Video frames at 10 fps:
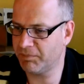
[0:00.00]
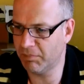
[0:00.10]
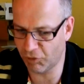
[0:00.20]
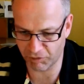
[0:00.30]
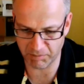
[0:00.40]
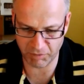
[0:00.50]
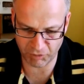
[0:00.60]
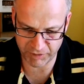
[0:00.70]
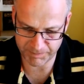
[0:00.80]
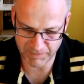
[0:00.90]

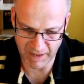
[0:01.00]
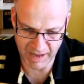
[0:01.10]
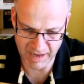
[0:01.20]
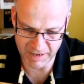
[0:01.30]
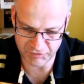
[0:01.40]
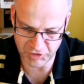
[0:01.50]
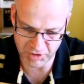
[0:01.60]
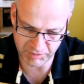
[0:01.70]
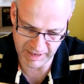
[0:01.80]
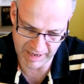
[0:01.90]
boring, and
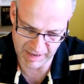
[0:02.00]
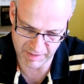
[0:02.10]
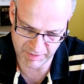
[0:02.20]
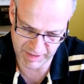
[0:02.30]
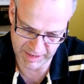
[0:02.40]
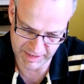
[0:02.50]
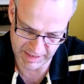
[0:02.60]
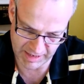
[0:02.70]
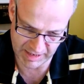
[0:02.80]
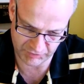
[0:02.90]
you get the
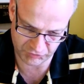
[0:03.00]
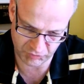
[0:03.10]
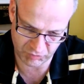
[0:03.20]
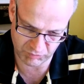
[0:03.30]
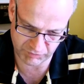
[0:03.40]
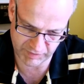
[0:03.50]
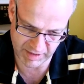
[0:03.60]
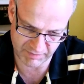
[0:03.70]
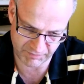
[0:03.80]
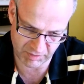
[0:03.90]
actual
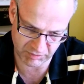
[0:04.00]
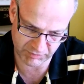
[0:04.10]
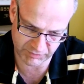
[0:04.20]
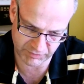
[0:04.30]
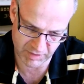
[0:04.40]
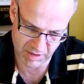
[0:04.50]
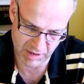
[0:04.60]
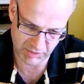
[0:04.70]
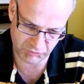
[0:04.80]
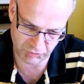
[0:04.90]
Starfox
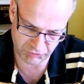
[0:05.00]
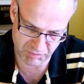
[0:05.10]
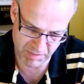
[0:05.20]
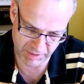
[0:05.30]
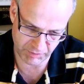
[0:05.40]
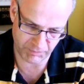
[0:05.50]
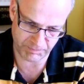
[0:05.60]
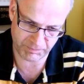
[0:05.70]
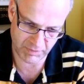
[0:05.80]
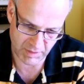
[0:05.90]
instruction manual,
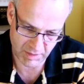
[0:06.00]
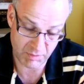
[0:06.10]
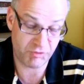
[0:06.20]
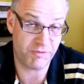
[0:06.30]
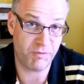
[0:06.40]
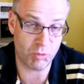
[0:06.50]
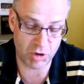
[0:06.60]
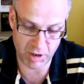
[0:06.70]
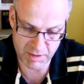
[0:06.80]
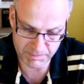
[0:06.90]
which is full
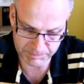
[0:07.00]
colour.